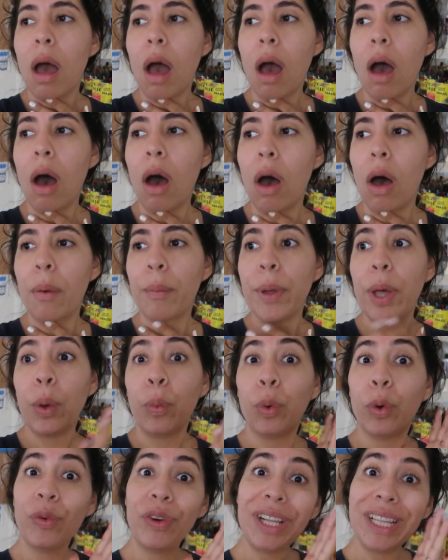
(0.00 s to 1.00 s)
And
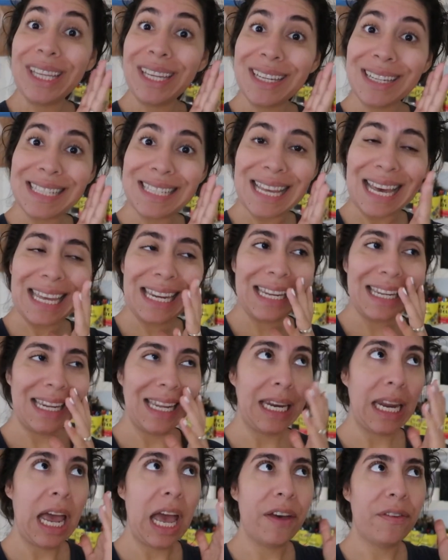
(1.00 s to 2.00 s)
we're really excited,
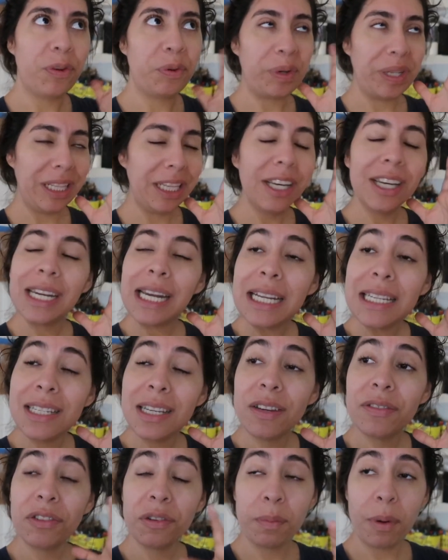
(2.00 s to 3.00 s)
and I have a really good
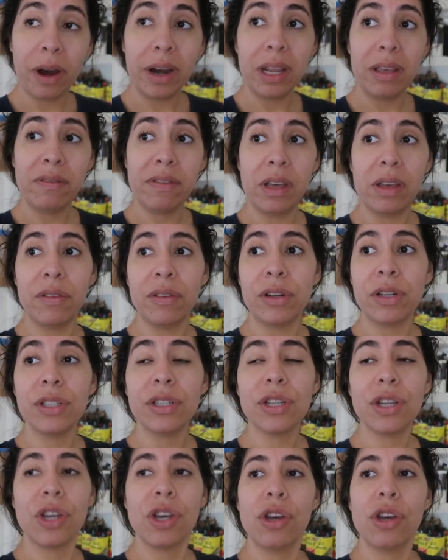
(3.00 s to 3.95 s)
idea for party favors.